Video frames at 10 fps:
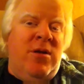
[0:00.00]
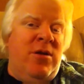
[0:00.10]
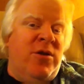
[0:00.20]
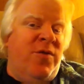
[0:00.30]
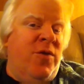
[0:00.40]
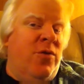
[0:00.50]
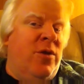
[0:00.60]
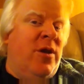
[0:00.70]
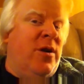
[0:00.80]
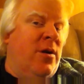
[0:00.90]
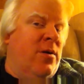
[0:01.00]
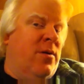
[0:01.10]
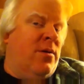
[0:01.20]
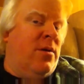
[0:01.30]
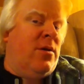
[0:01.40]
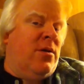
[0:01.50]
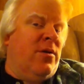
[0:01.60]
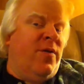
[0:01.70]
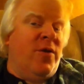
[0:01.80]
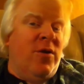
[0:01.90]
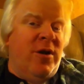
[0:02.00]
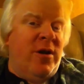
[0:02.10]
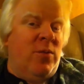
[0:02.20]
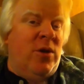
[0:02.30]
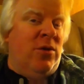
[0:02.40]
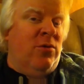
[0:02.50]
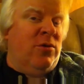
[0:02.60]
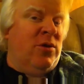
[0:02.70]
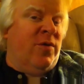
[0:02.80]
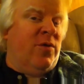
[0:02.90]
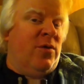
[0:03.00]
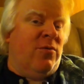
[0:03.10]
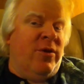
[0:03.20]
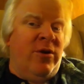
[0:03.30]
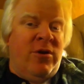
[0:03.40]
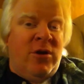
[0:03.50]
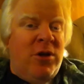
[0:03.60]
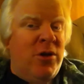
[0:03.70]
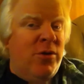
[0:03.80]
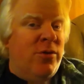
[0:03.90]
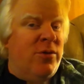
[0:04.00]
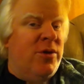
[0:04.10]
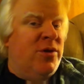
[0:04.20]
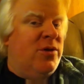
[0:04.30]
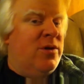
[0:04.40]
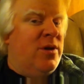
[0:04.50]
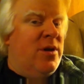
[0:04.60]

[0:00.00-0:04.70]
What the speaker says: There's food there. The fur can be used for winter clothes.